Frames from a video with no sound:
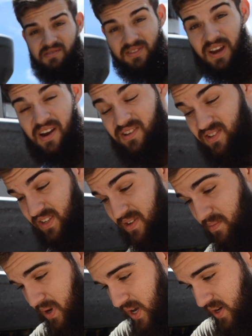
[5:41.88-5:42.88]
was tired of seeing
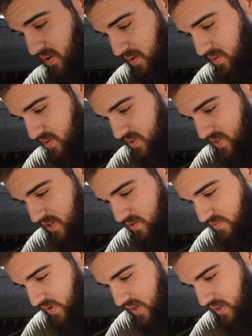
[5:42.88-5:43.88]
mine all sun
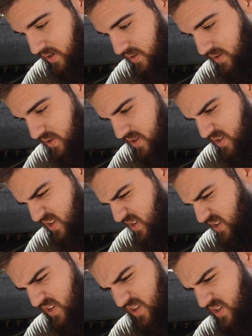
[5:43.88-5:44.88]
faded.
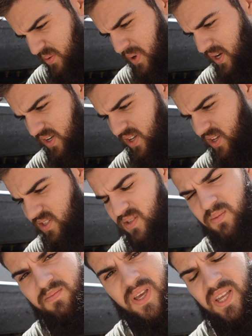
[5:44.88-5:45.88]
He painted his
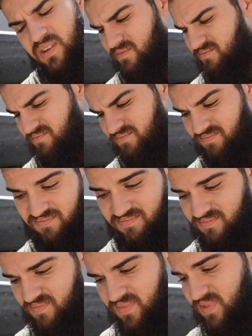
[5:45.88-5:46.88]
up, and
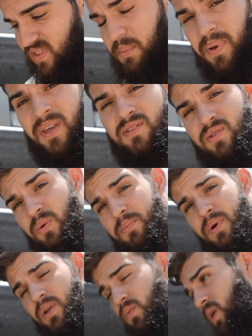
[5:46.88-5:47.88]
that paint's doing
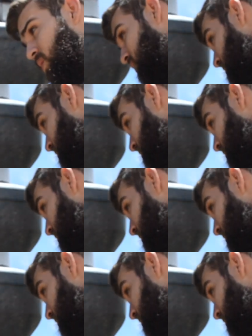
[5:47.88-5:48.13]
pretty well with